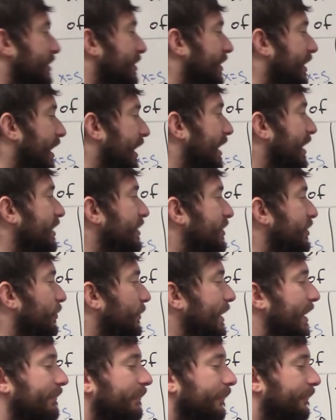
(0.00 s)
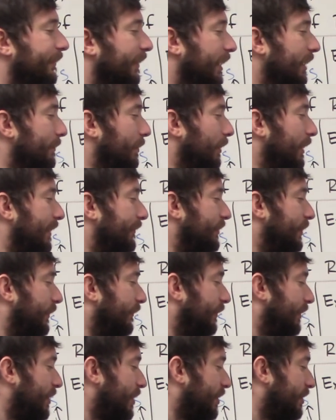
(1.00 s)
case, do we have a variable left
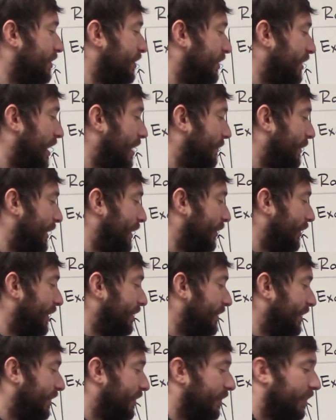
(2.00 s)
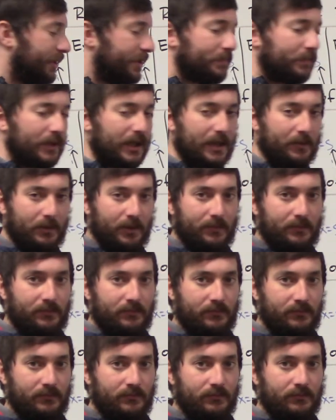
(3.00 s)
over in our denominator at the end of this
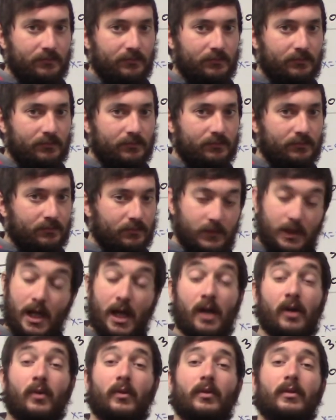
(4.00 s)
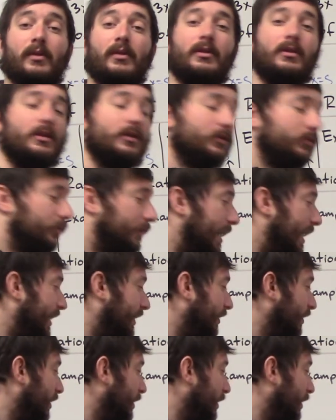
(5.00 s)
problem? No, right?